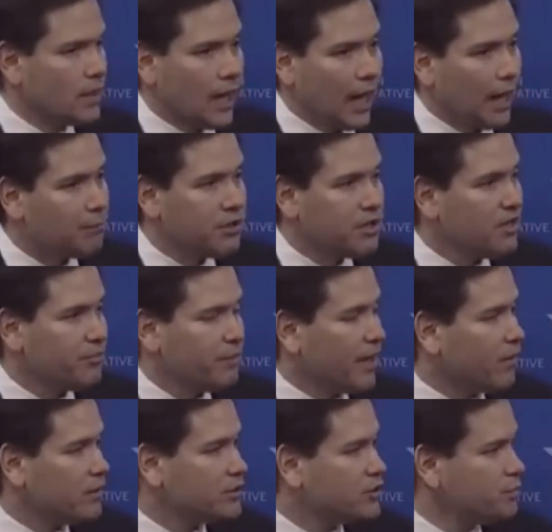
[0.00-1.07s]
I believe
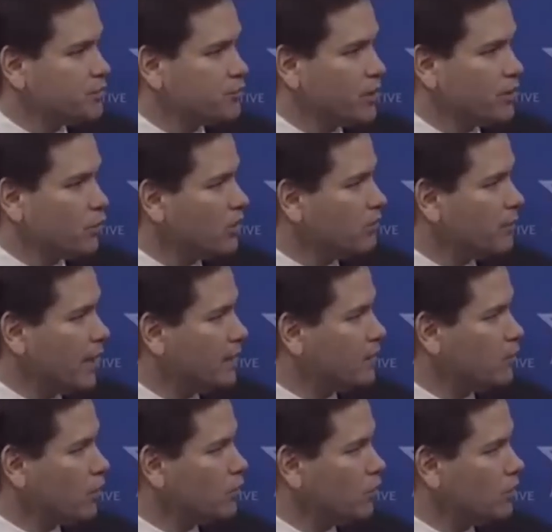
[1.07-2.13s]
marriage is between one man and
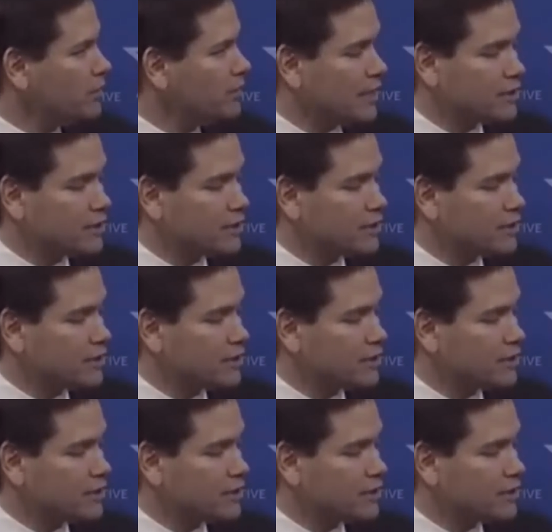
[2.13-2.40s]
one woman.